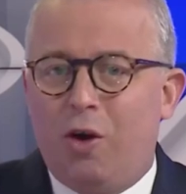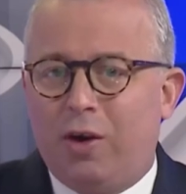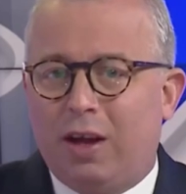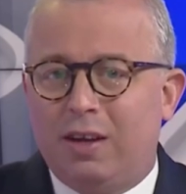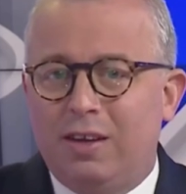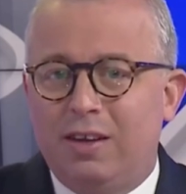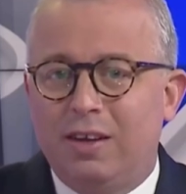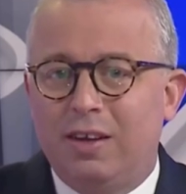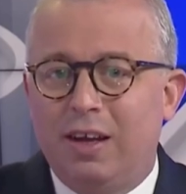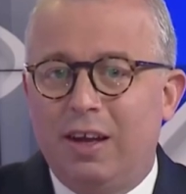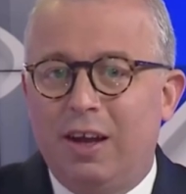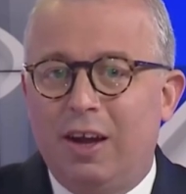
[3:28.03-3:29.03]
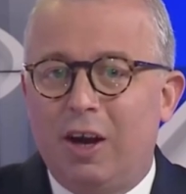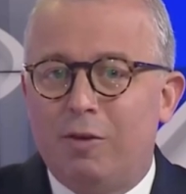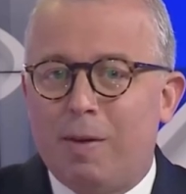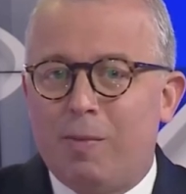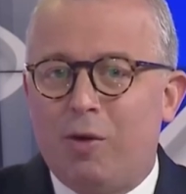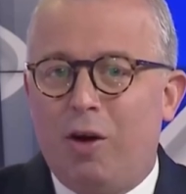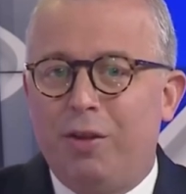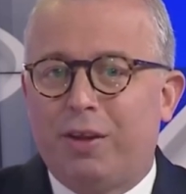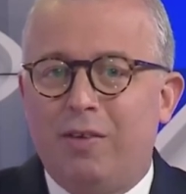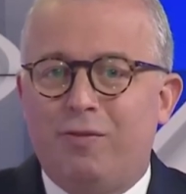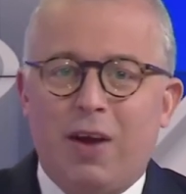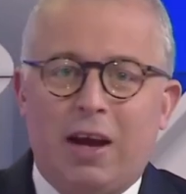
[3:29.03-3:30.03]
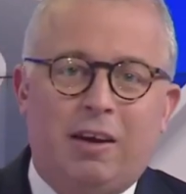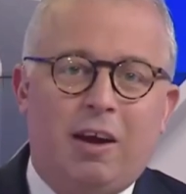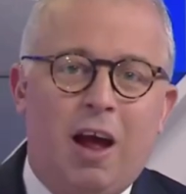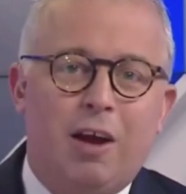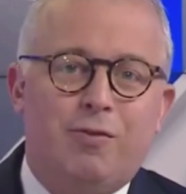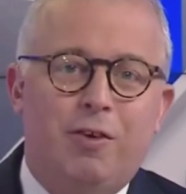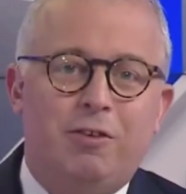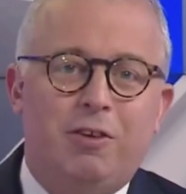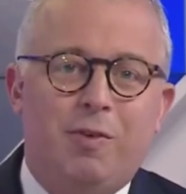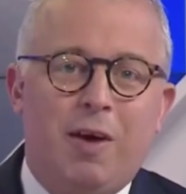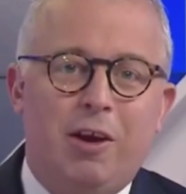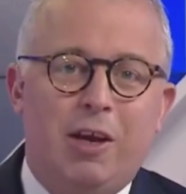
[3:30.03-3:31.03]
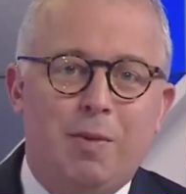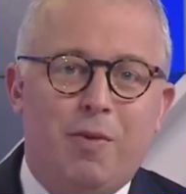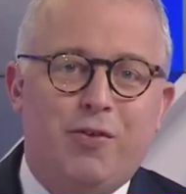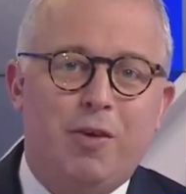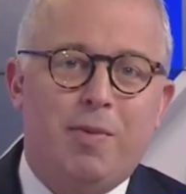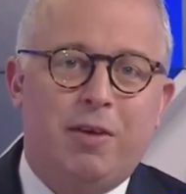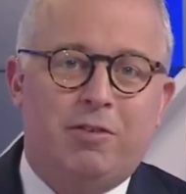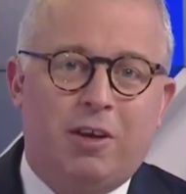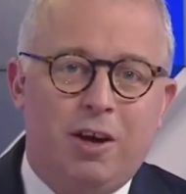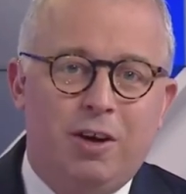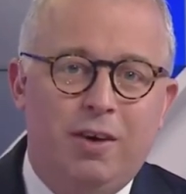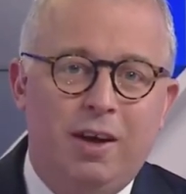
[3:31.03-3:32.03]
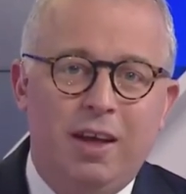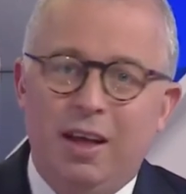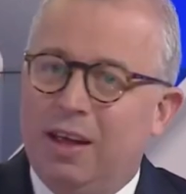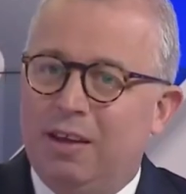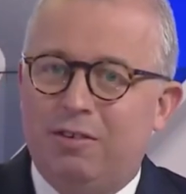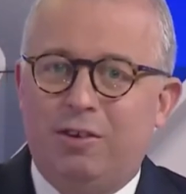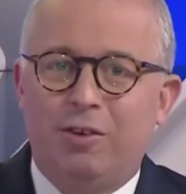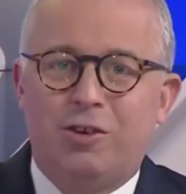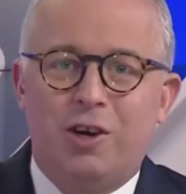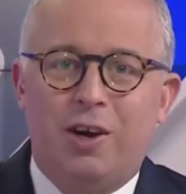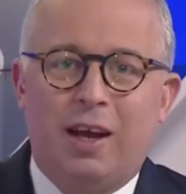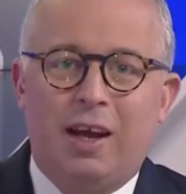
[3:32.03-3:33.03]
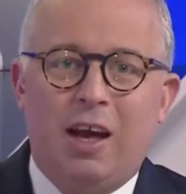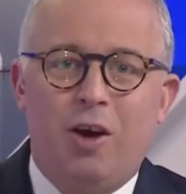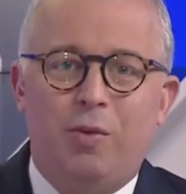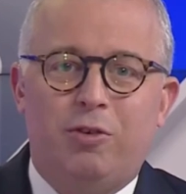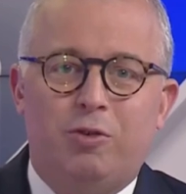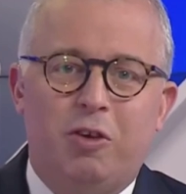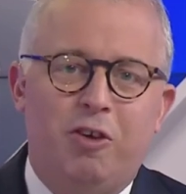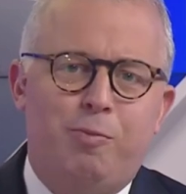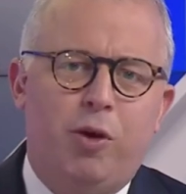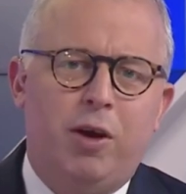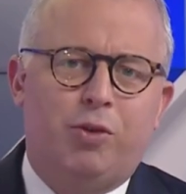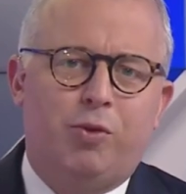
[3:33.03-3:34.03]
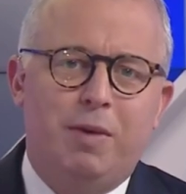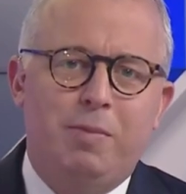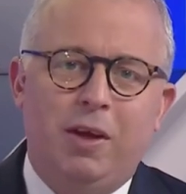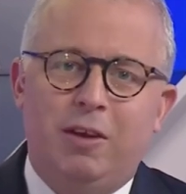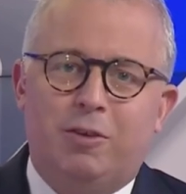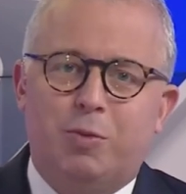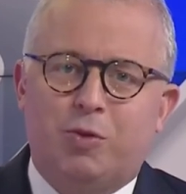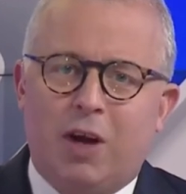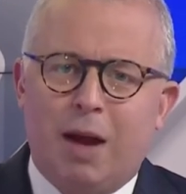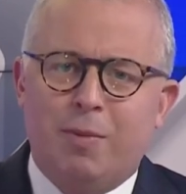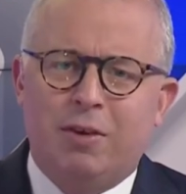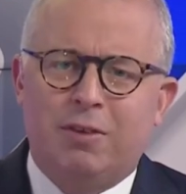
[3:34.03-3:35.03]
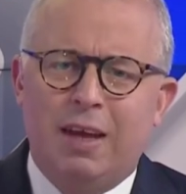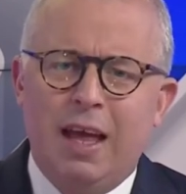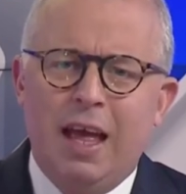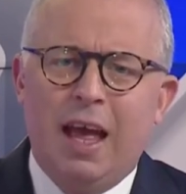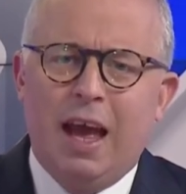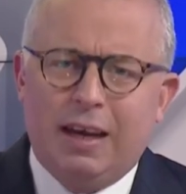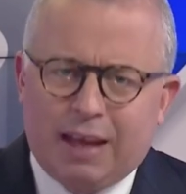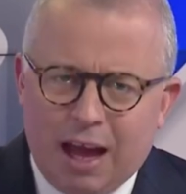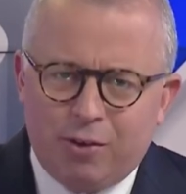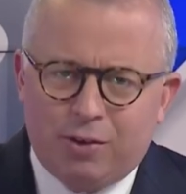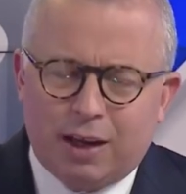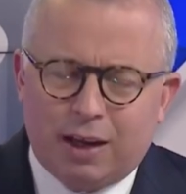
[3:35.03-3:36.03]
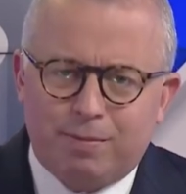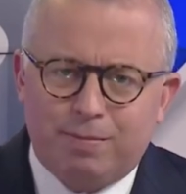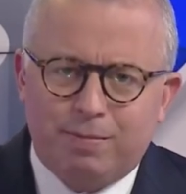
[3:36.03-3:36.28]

Rogan, remember all the confected controversy around him a few months ago? Still churning it out with 12.3 million subscribers and counting.